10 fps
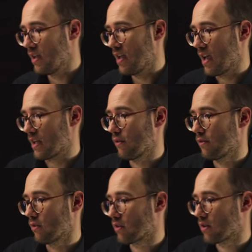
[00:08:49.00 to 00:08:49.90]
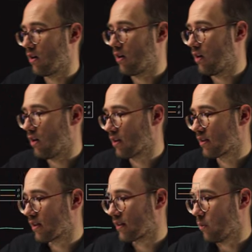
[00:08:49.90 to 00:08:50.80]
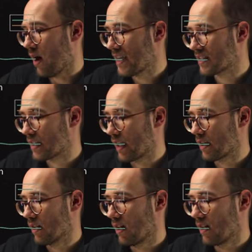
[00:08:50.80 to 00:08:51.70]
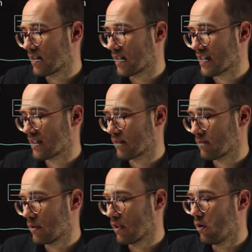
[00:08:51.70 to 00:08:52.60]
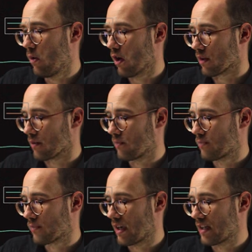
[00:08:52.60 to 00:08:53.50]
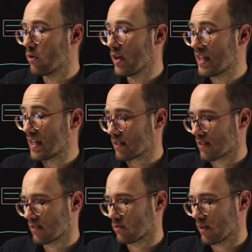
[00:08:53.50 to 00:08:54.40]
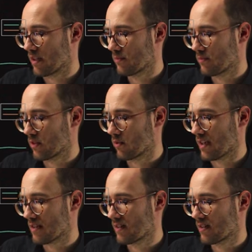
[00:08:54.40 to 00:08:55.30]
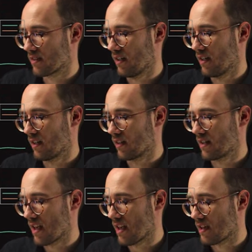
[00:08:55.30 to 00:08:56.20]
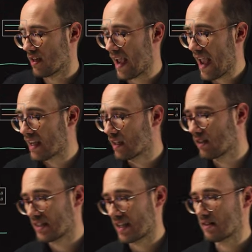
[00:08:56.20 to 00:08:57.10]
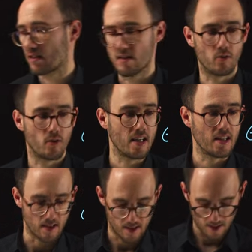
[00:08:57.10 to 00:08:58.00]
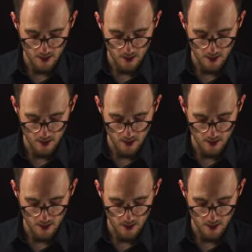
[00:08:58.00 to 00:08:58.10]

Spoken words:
And if you look on the y scale, that's below 1 in radians, right? So that's the angle theta in radians.